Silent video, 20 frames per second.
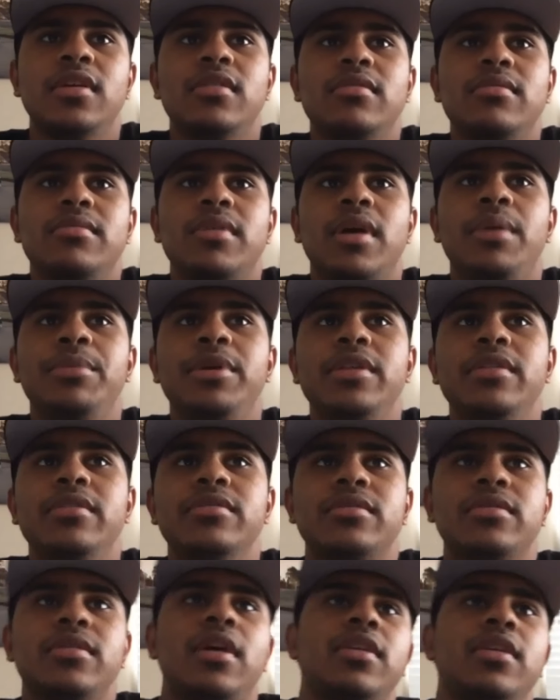I mean,
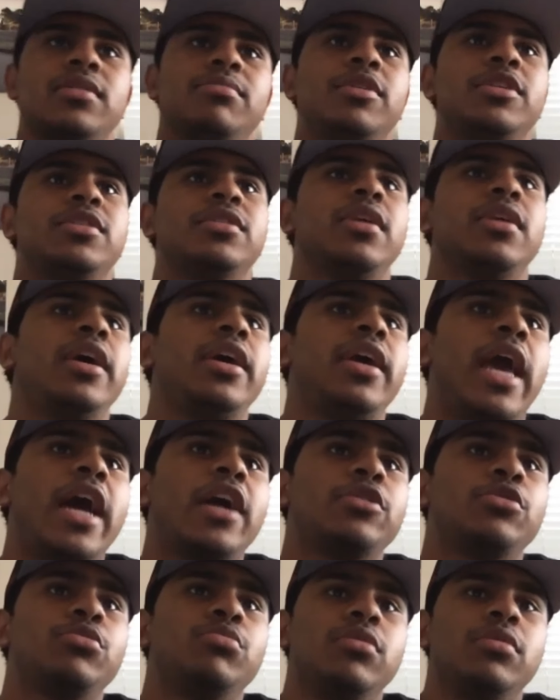there's not as much like
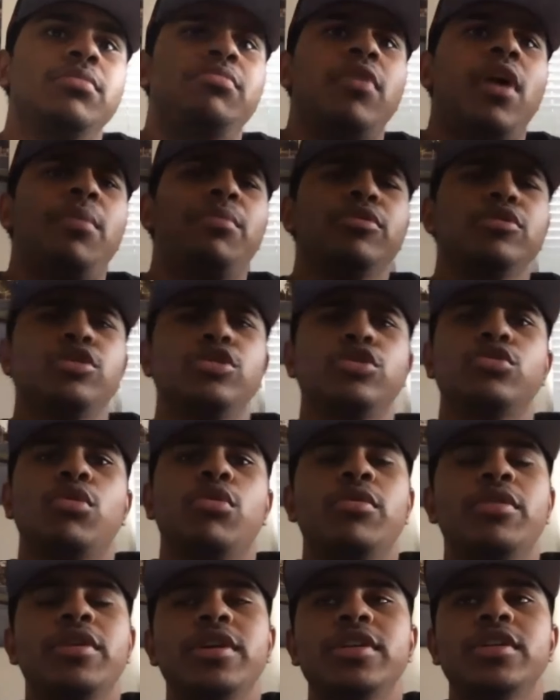actual proper
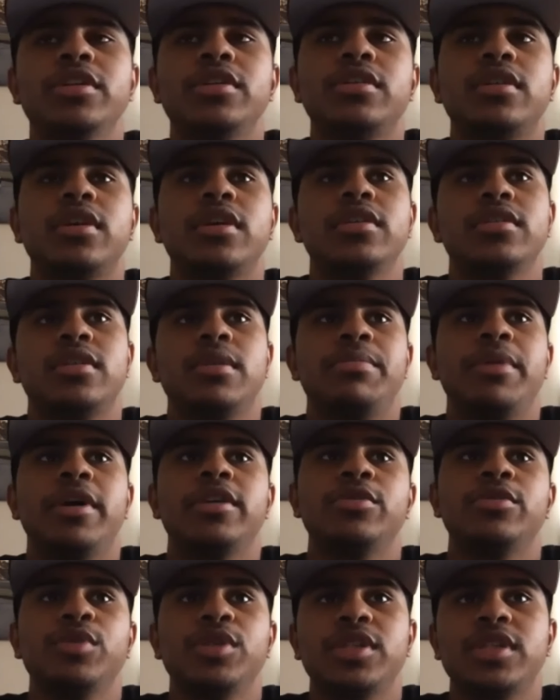storage as compared
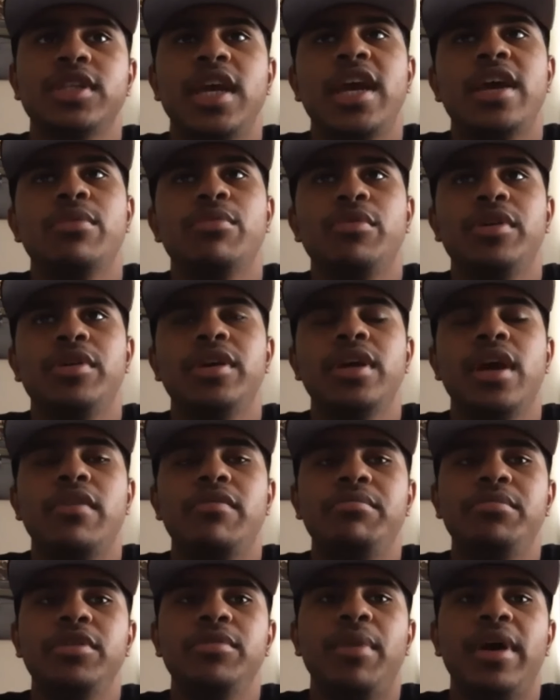to a sedan where
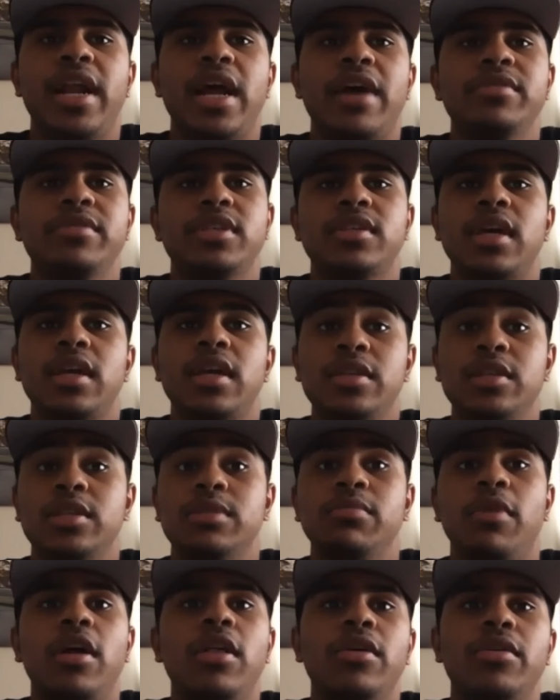you might have a slightly
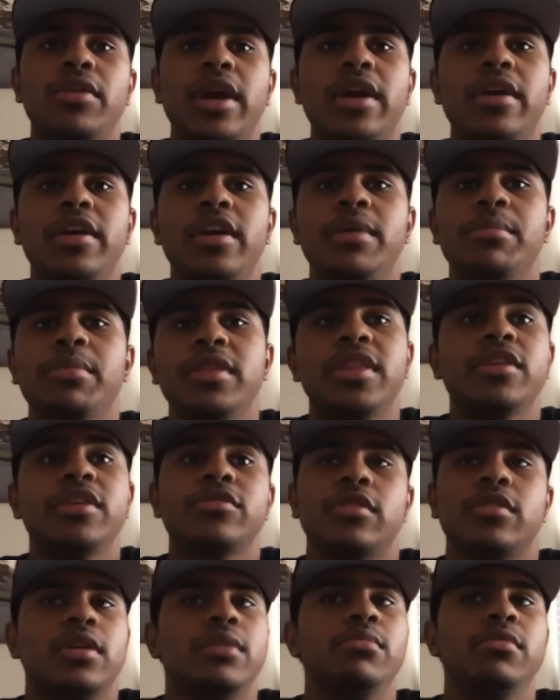smaller area, but things
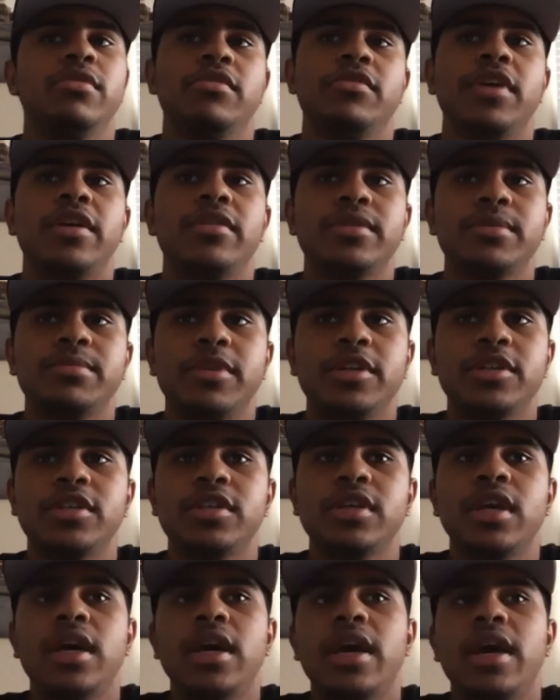aren't going to move around as much.
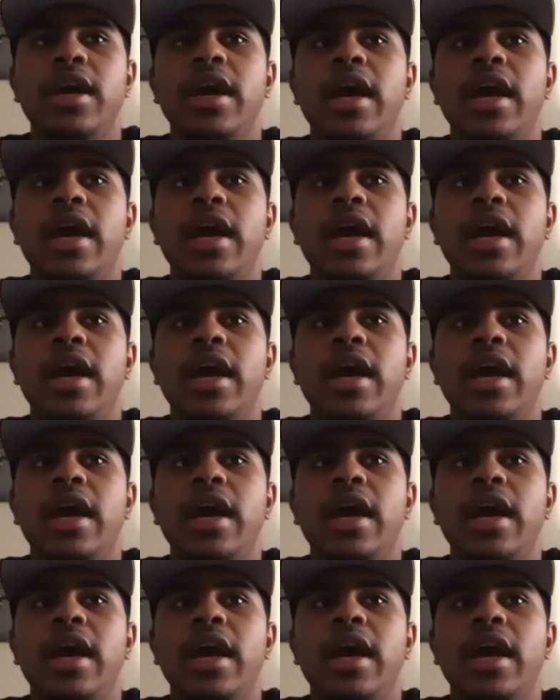And